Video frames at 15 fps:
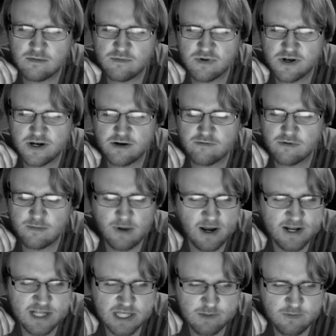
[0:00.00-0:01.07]
but it
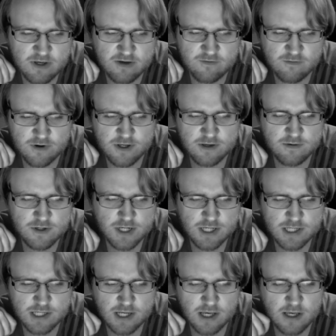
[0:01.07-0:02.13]
reminds me of what you
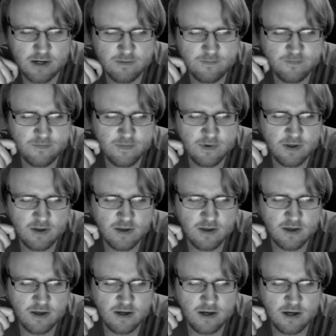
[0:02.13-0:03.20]
just said.
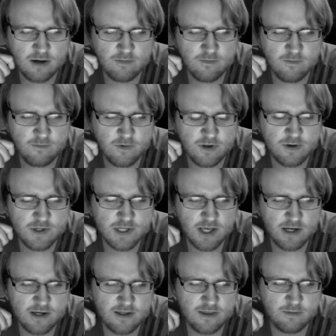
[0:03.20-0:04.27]
When you
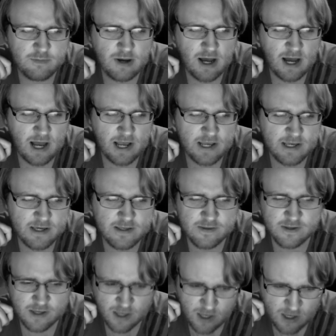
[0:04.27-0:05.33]
said, did the pie
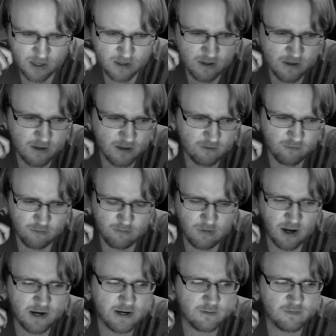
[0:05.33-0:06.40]
eat the cake? It
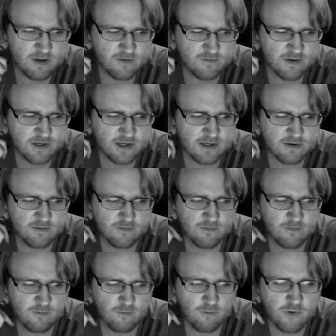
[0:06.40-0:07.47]
reminded me of this
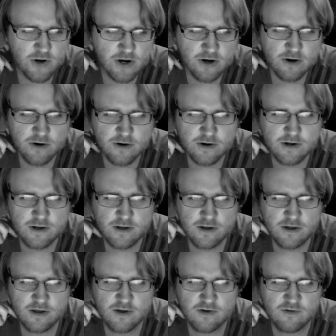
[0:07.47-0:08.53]
weird
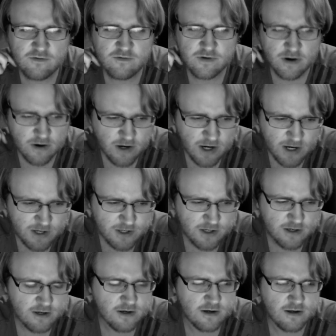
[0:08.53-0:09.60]

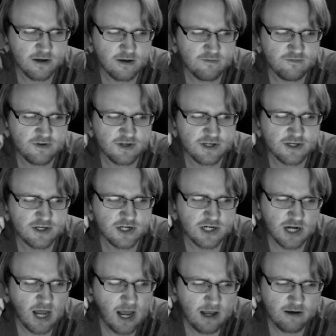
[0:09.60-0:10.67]
variation of this
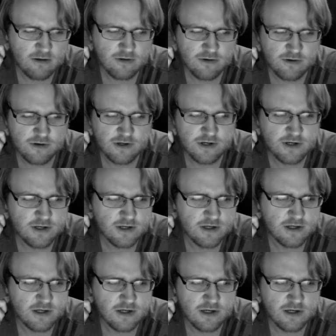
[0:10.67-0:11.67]
childhood